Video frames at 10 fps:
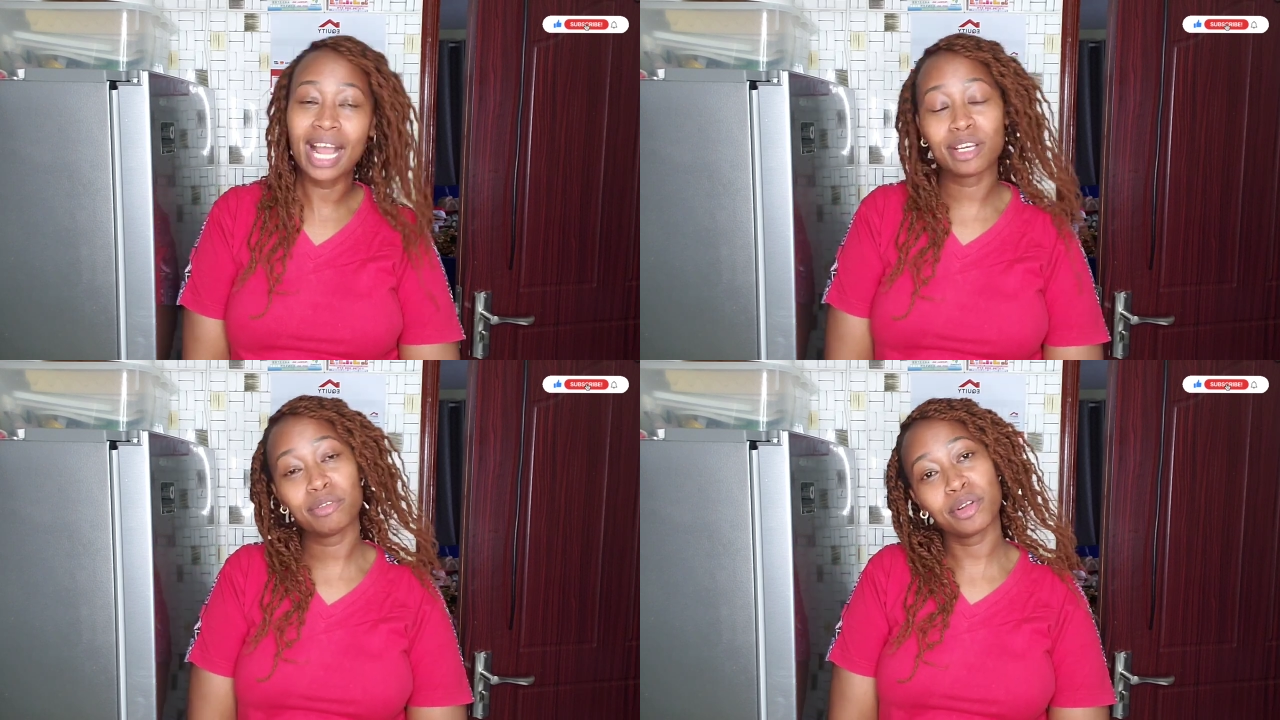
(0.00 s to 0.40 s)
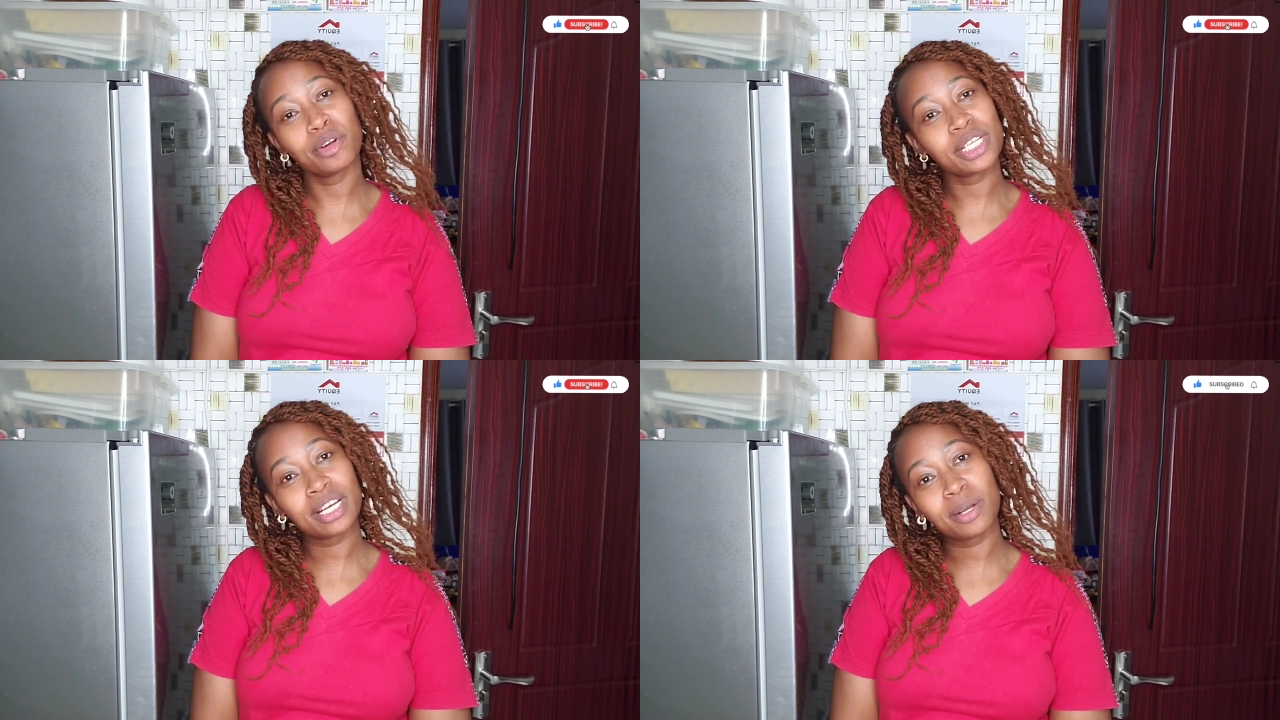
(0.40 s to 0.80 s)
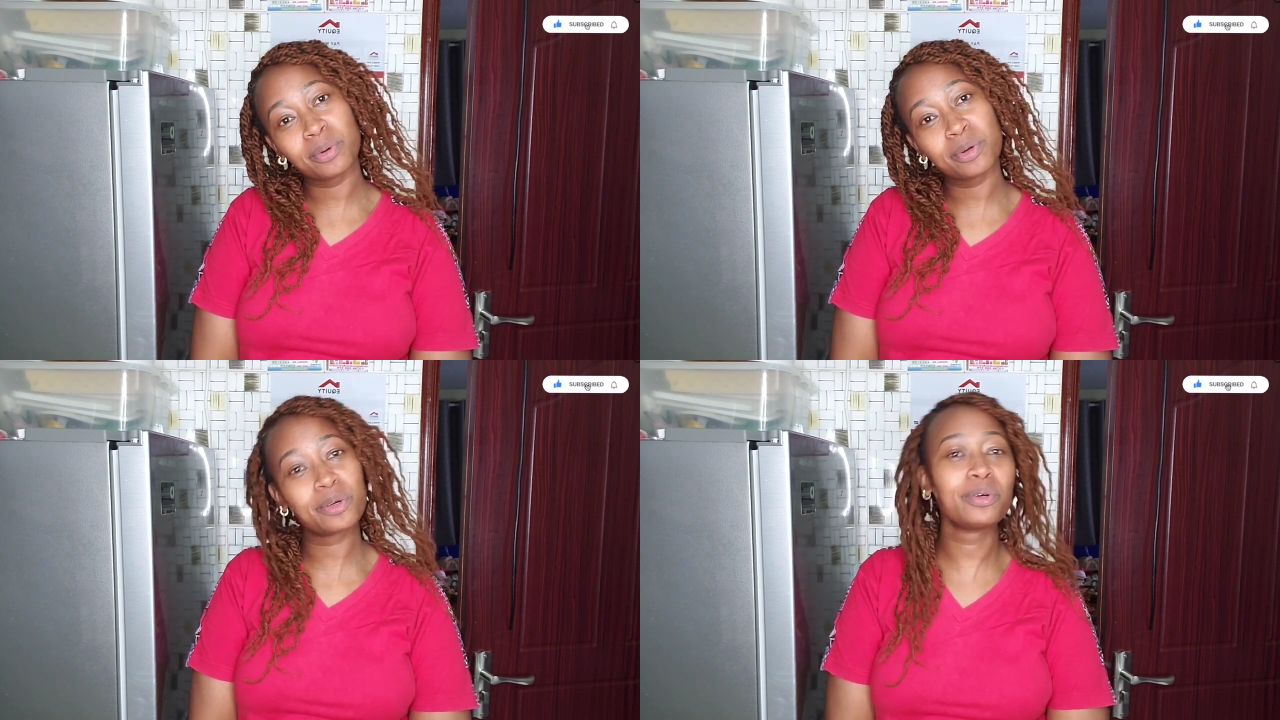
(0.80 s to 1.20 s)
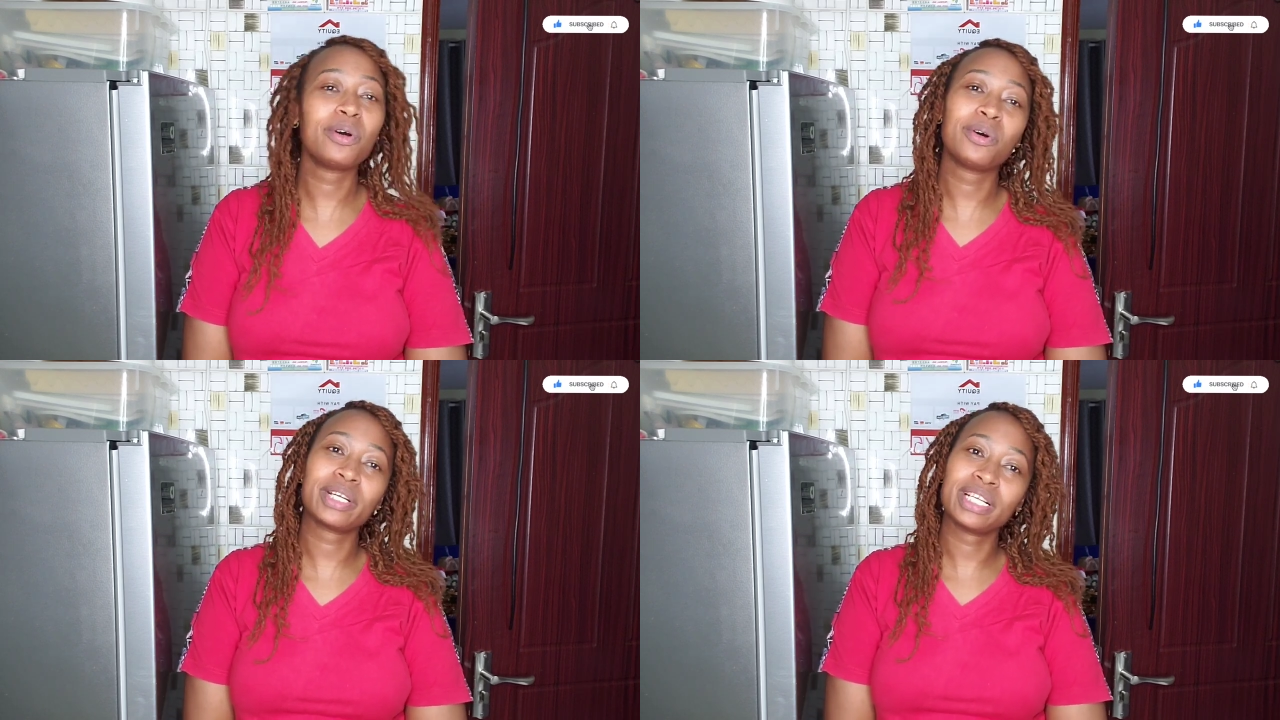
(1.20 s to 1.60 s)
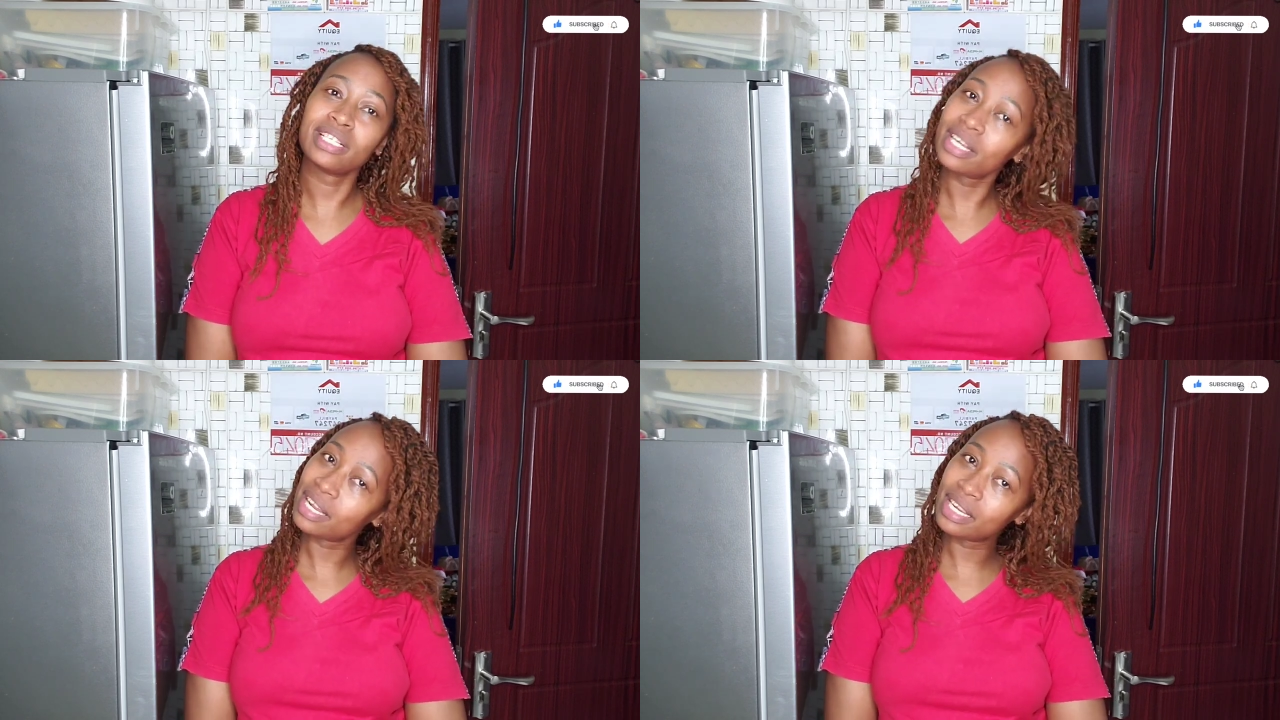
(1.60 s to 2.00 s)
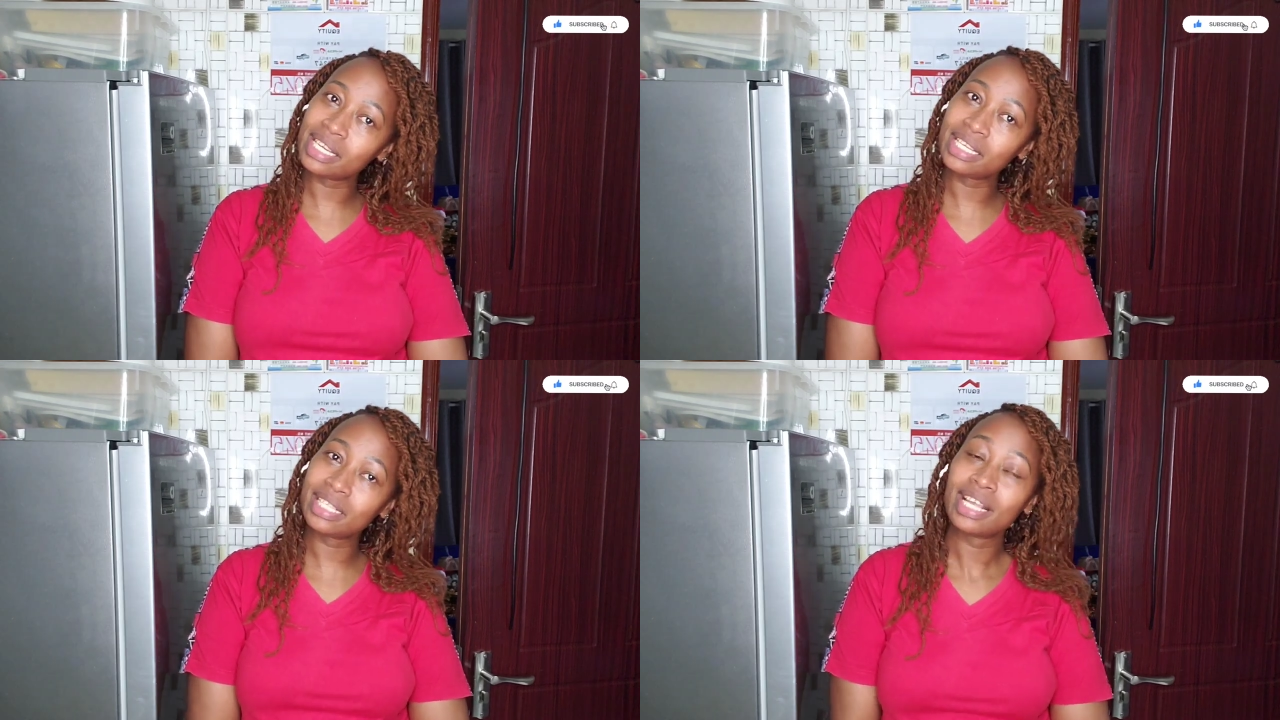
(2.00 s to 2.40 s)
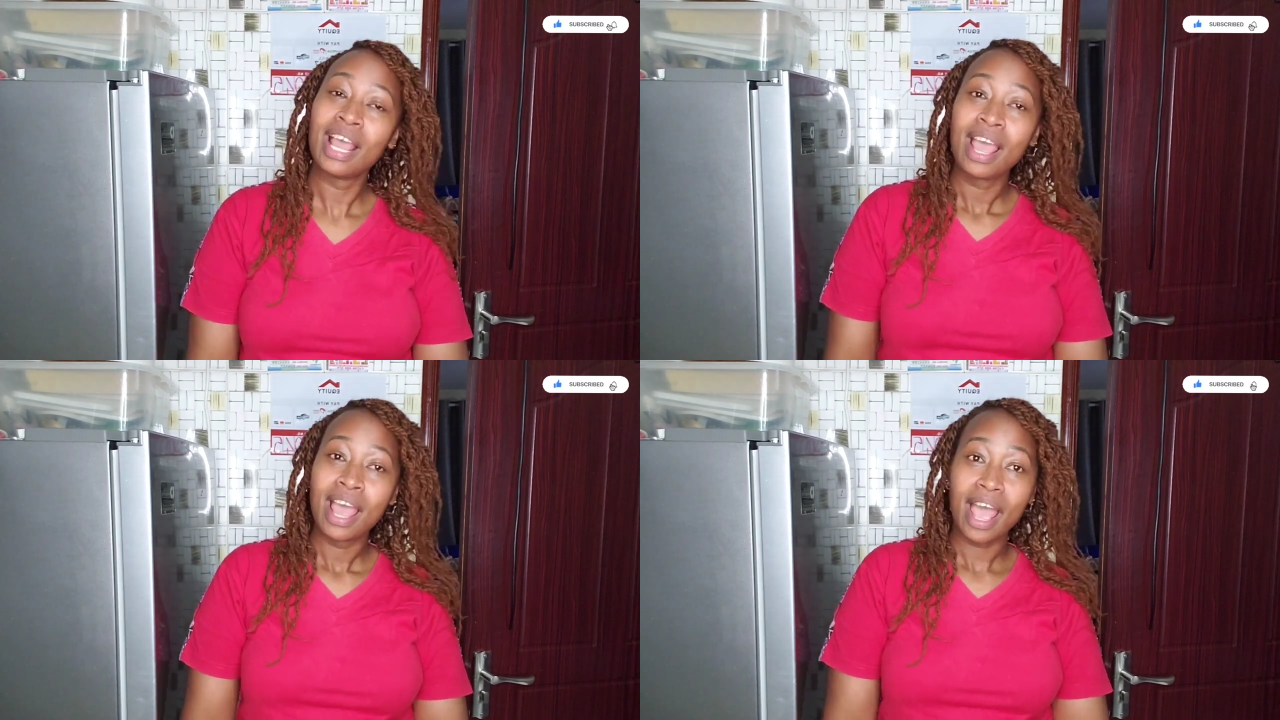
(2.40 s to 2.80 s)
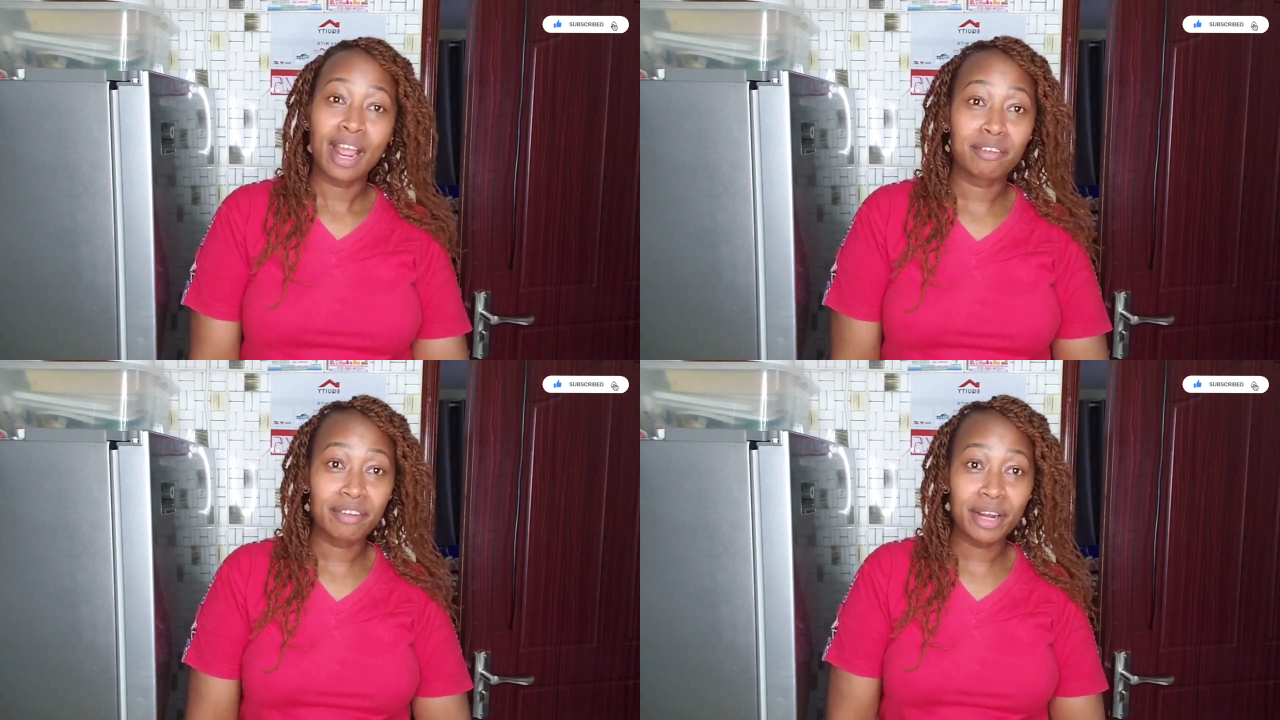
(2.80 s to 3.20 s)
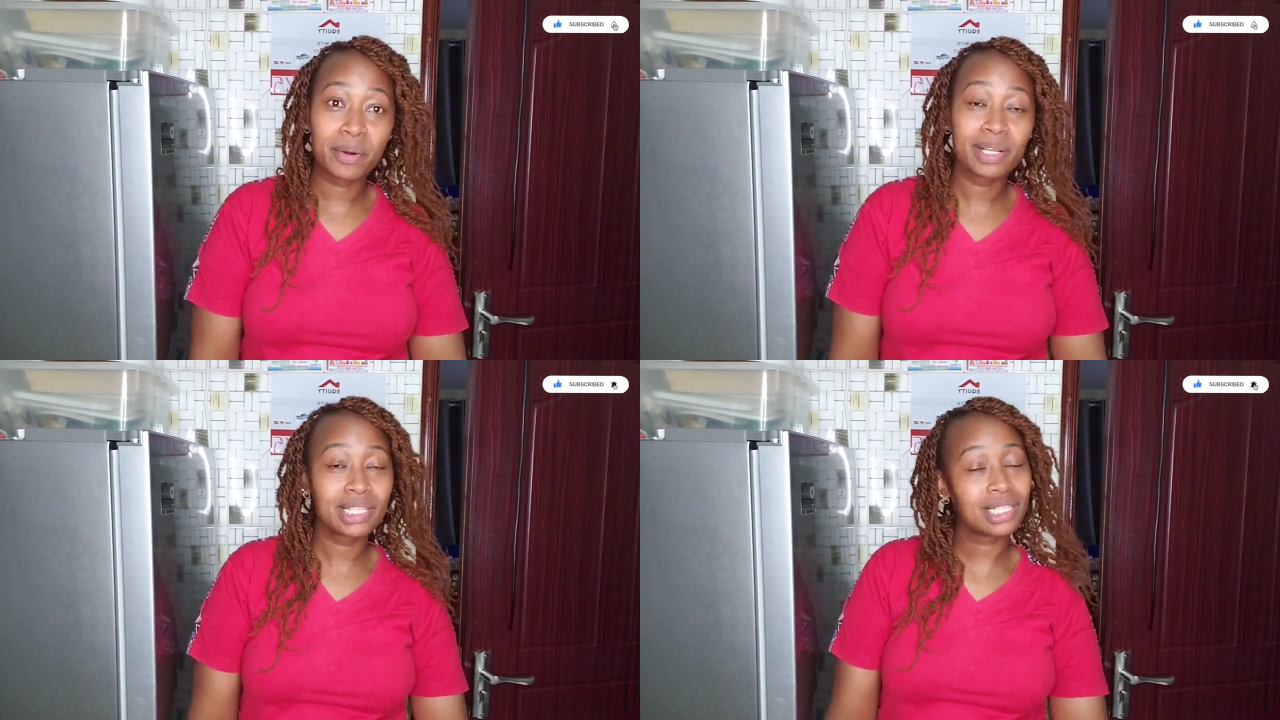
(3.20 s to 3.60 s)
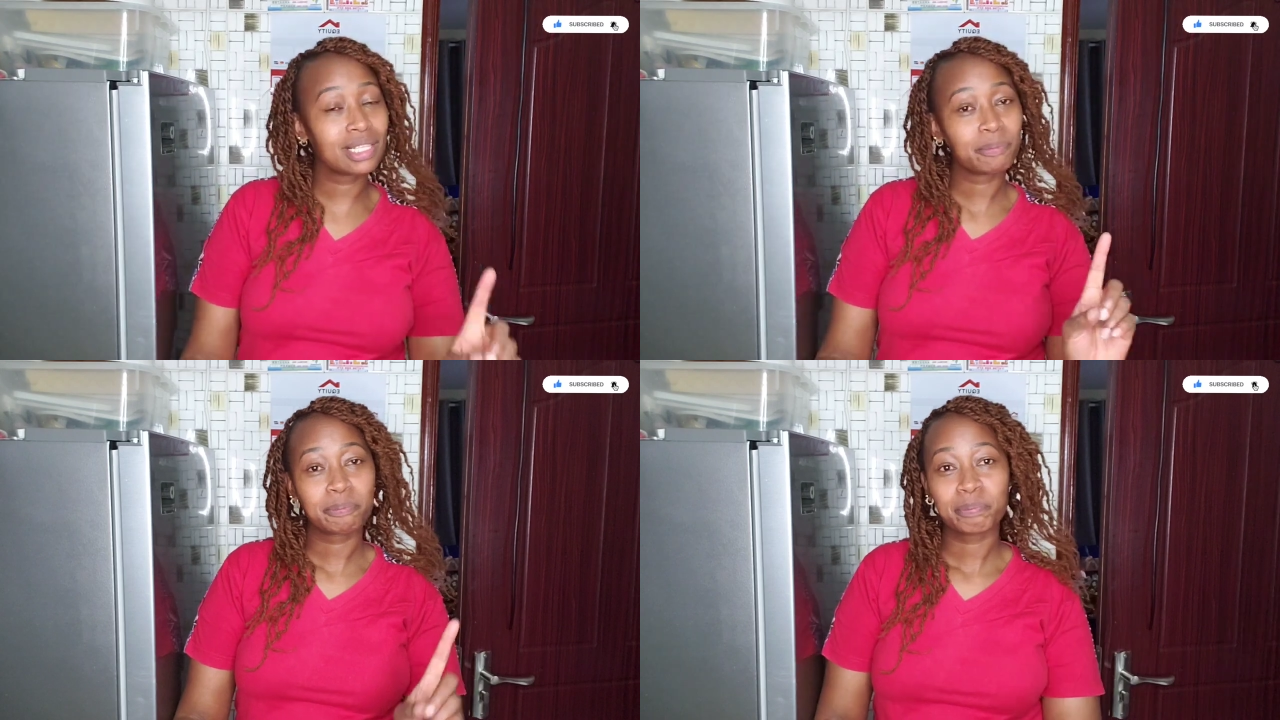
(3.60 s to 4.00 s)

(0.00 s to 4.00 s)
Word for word: And if you're not in Nakuru or in its environs,